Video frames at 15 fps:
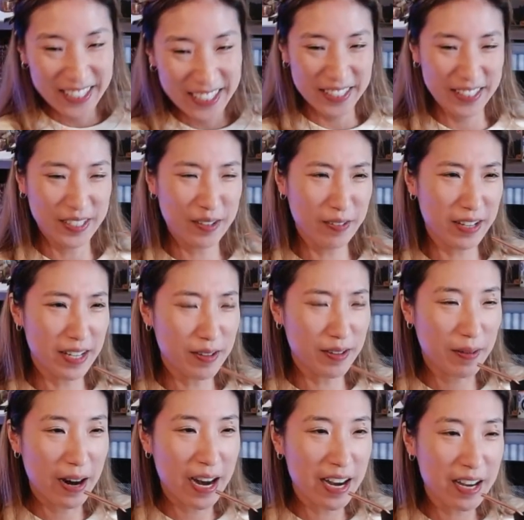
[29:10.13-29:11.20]
So we all.
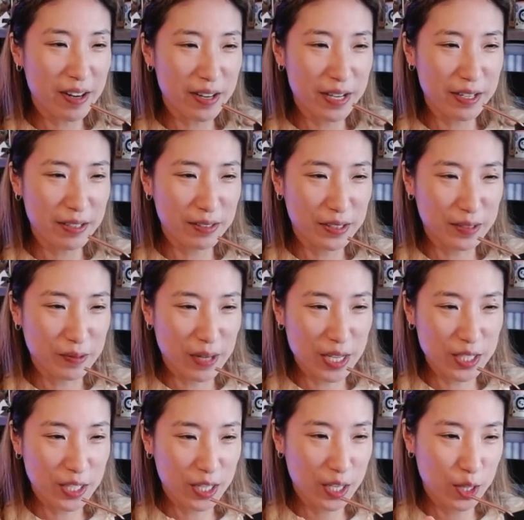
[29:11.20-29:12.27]
Why are you
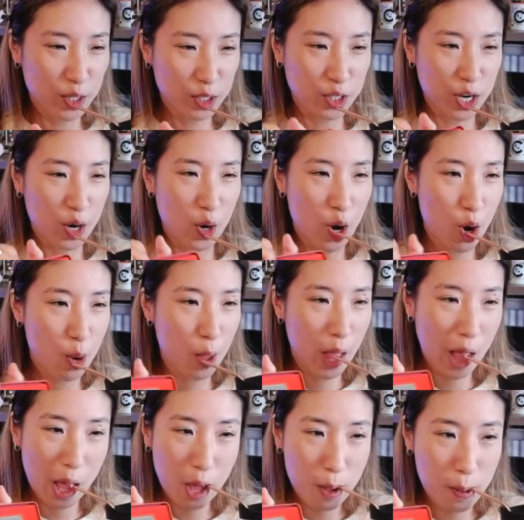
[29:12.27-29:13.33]
watching in the shower?
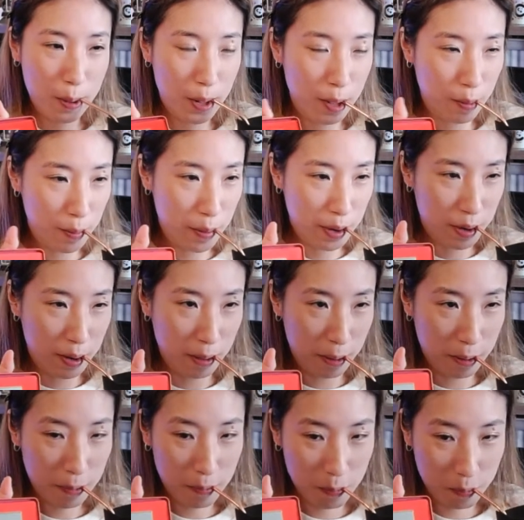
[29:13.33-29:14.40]
Anyway, pick a color.